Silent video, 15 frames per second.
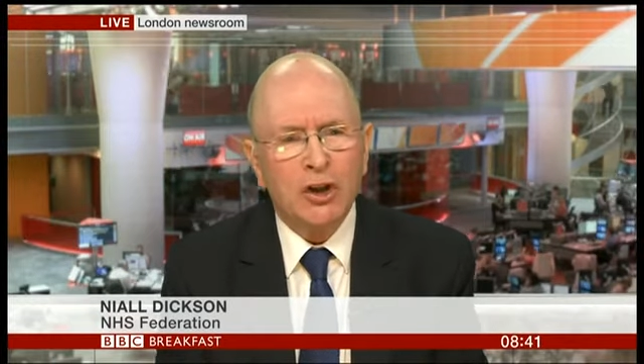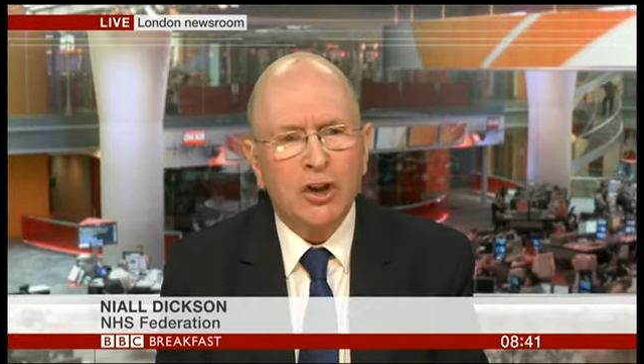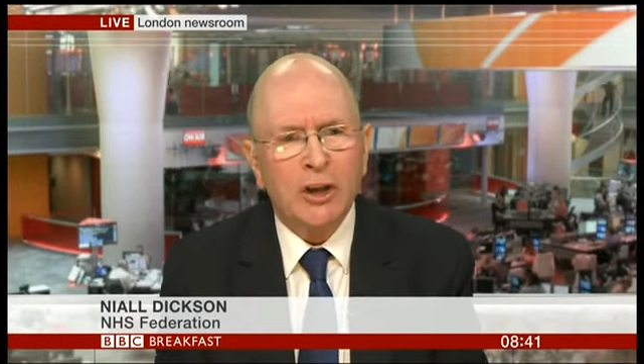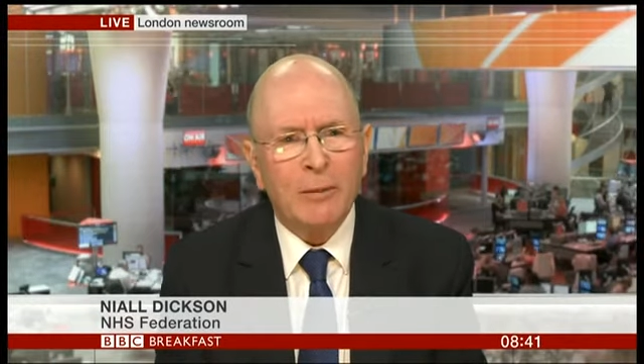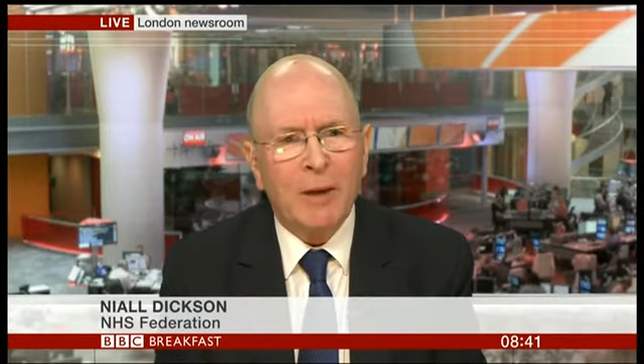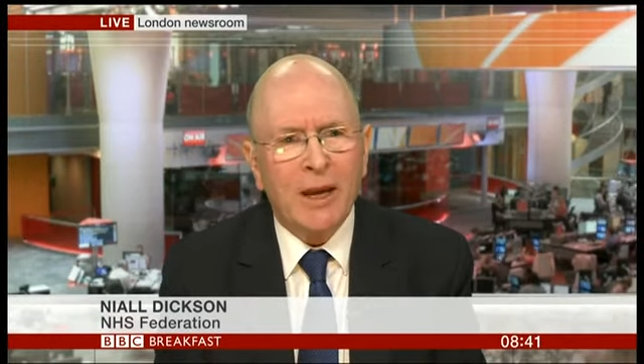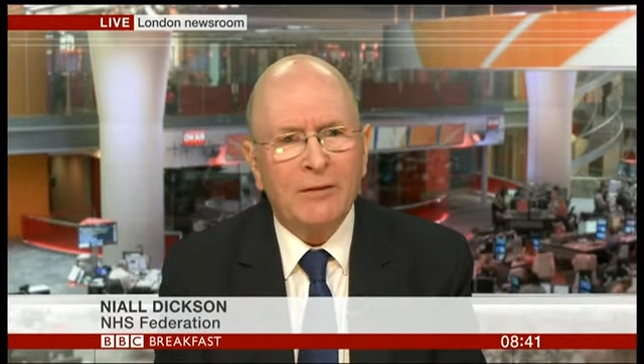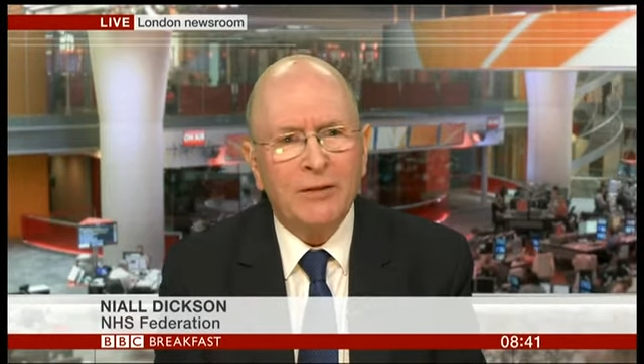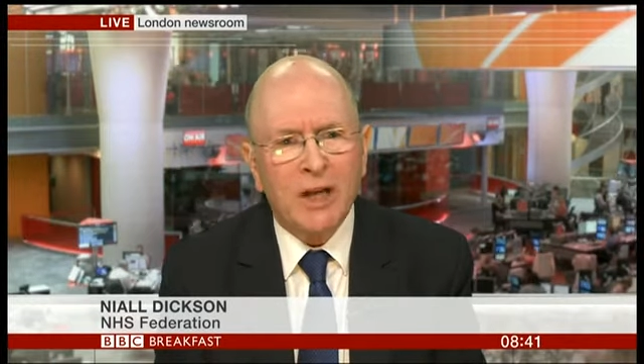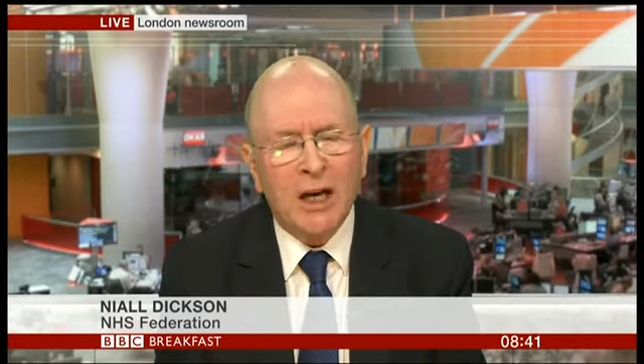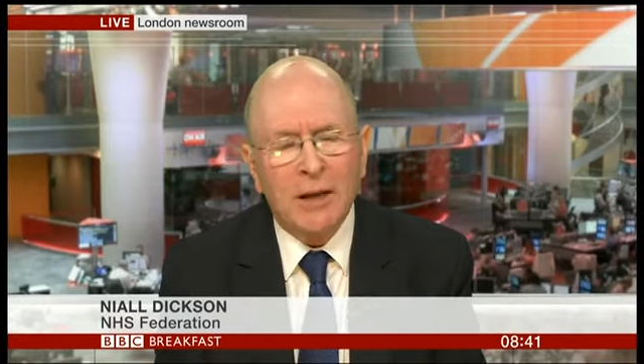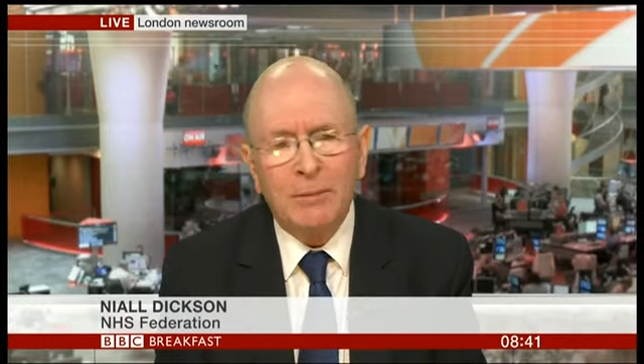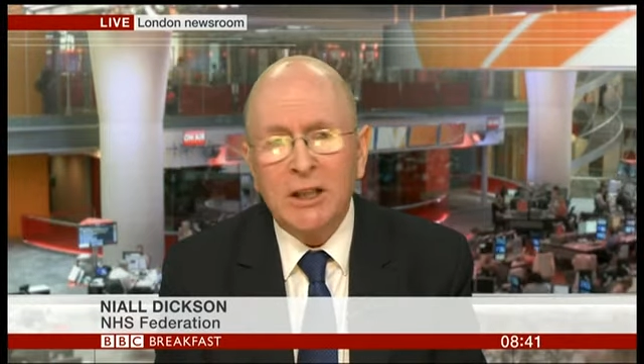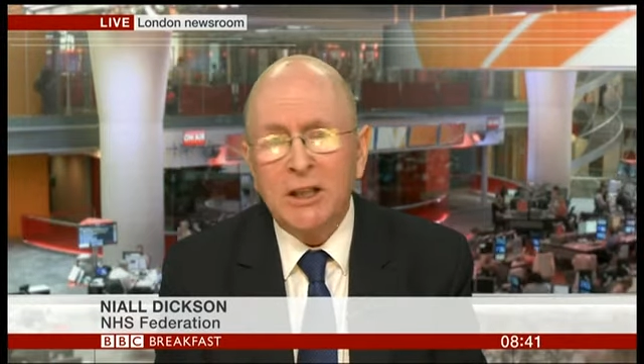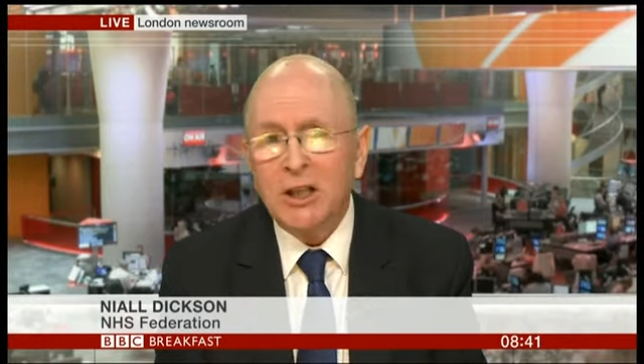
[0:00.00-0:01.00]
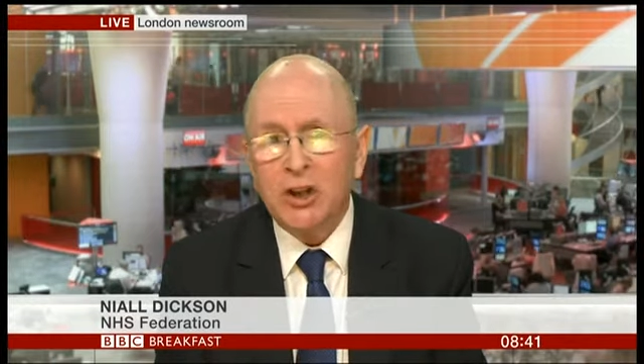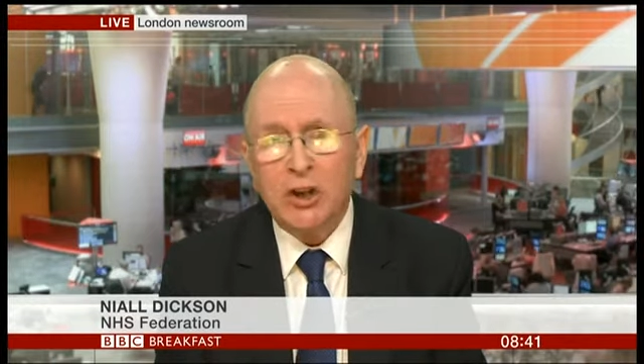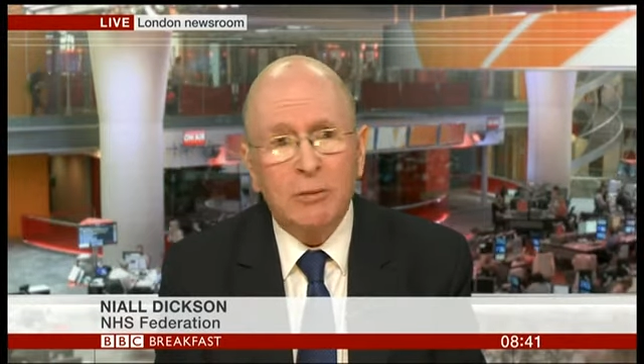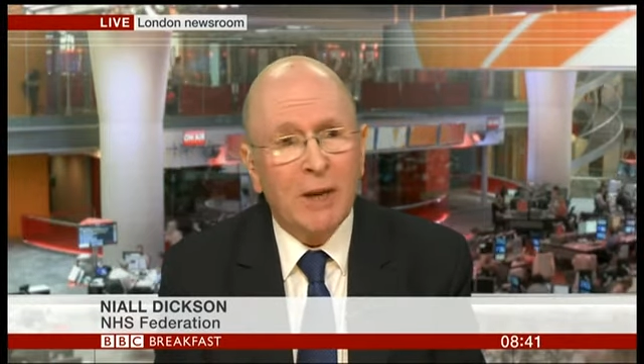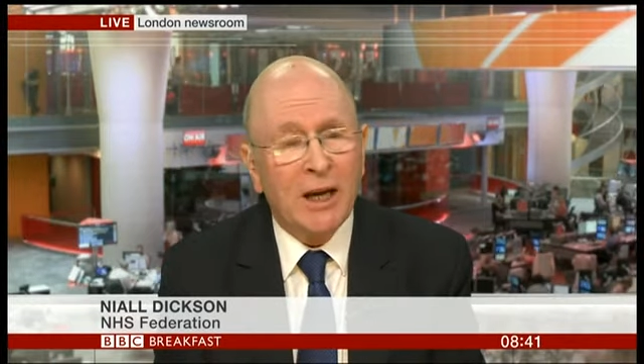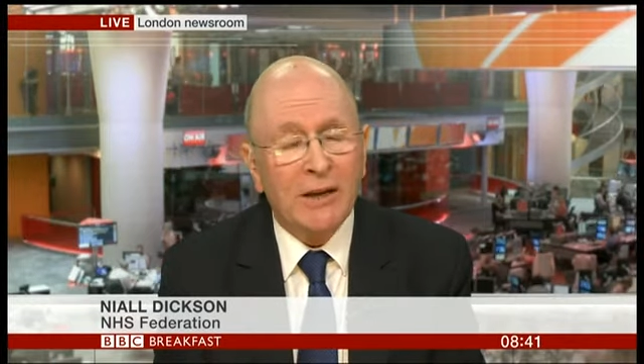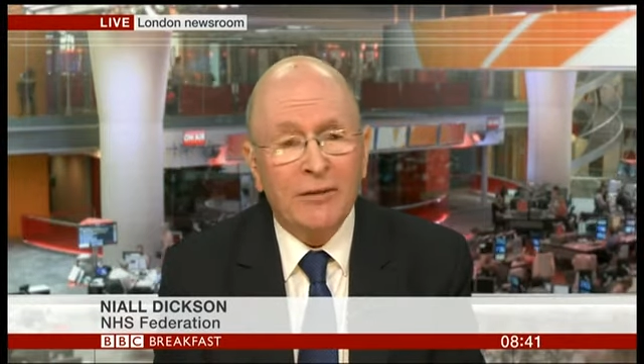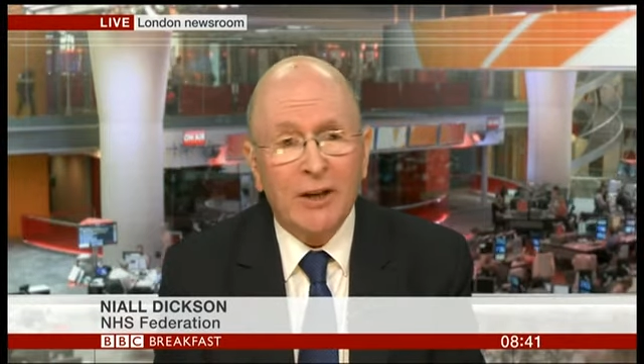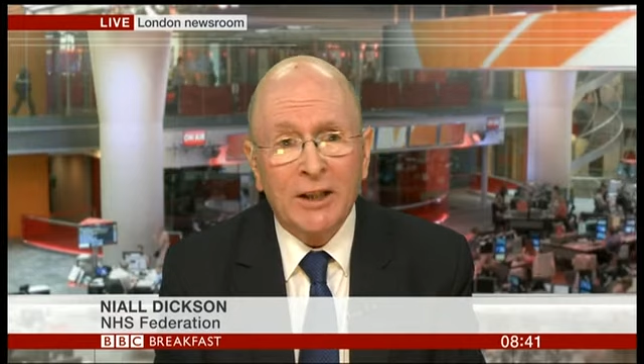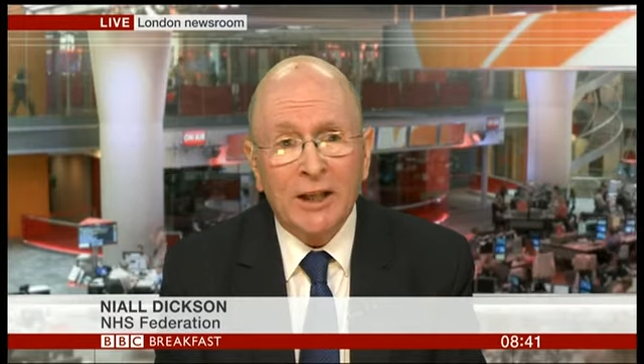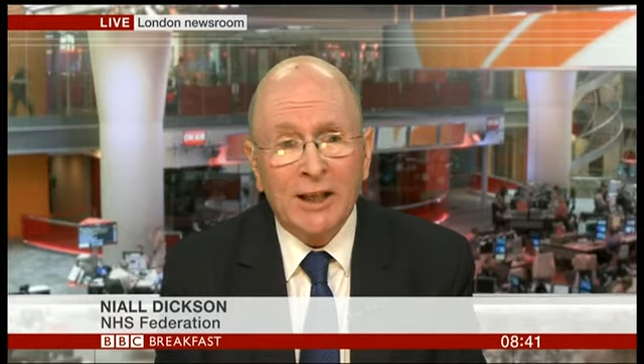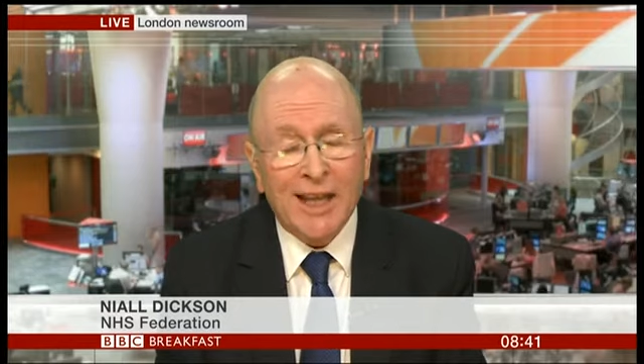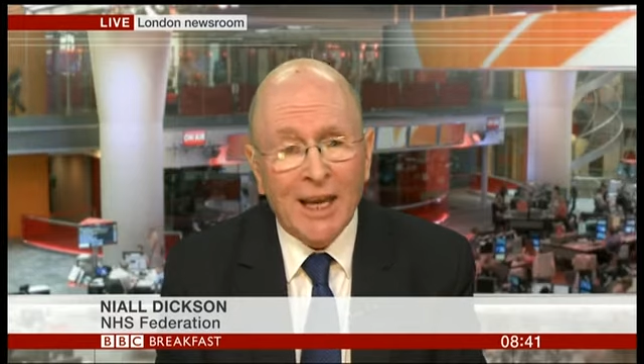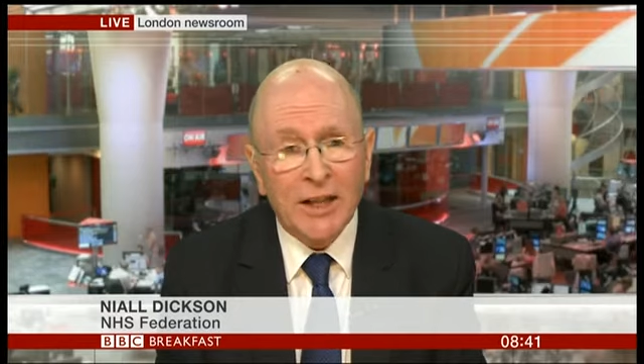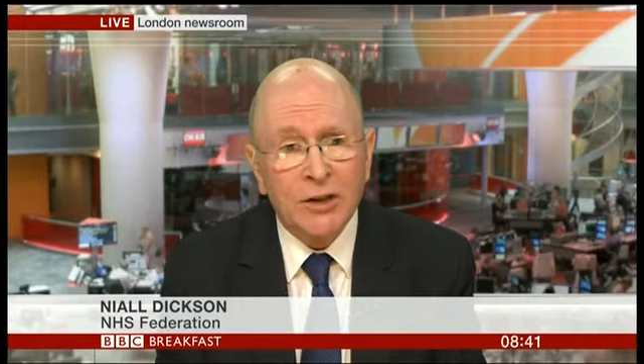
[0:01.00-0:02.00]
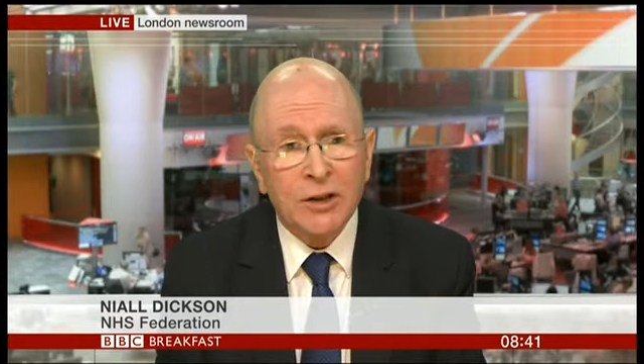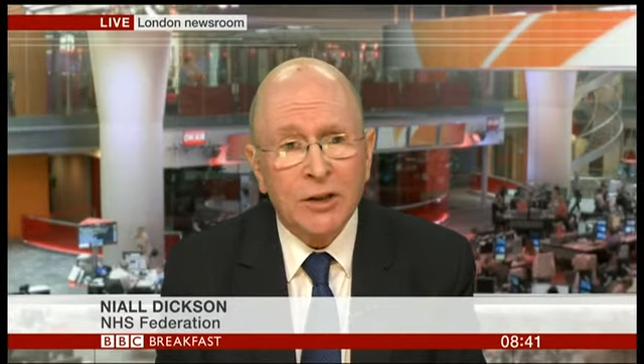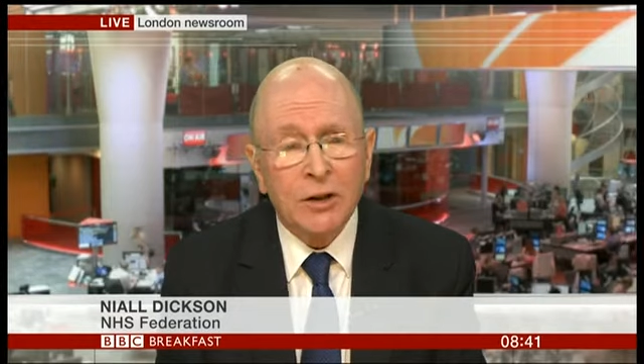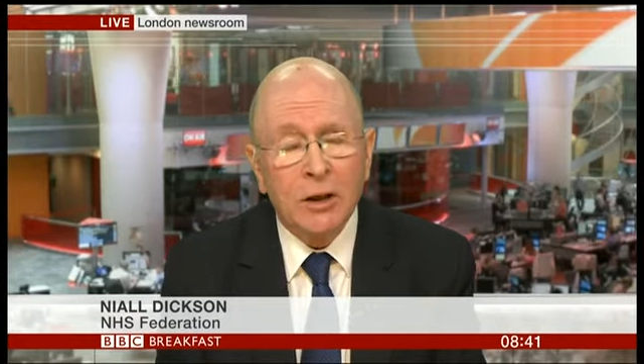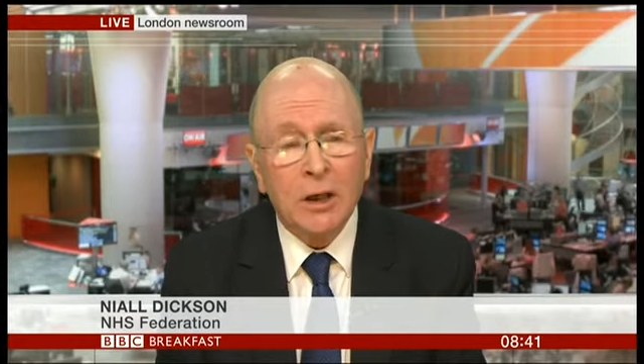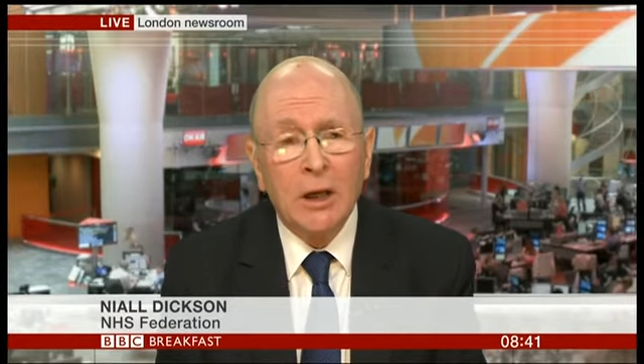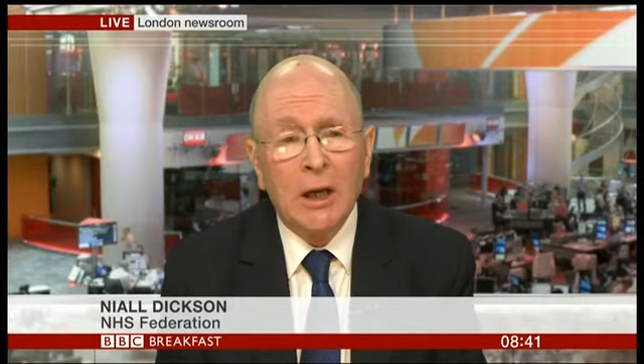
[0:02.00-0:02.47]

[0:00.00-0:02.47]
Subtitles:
She may have diabetes, she may have had a cancer